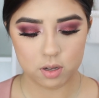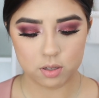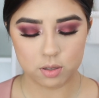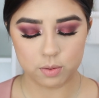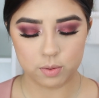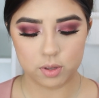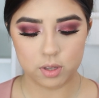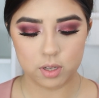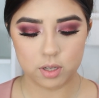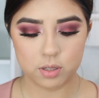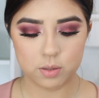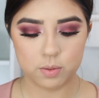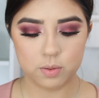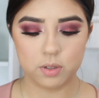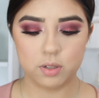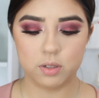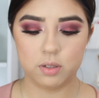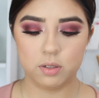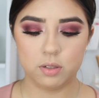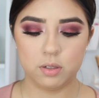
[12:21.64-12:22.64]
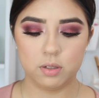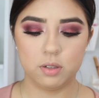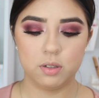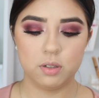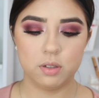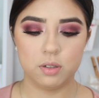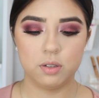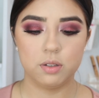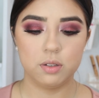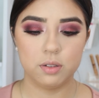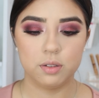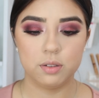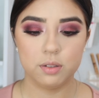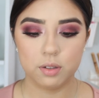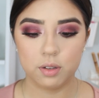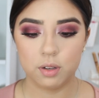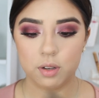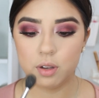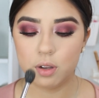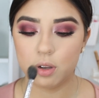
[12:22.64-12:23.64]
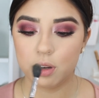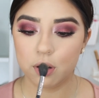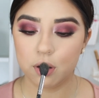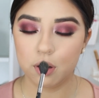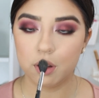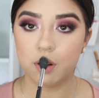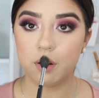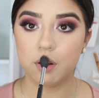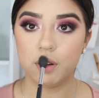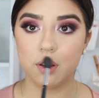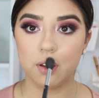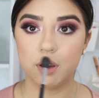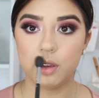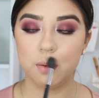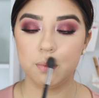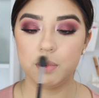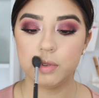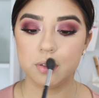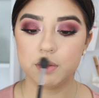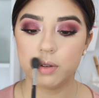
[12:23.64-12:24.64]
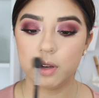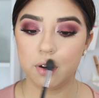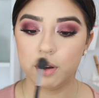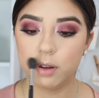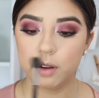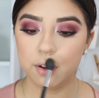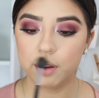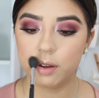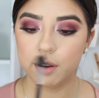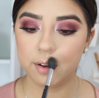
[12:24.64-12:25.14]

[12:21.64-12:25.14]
So with this one, we're going to go on the Cupid's bow,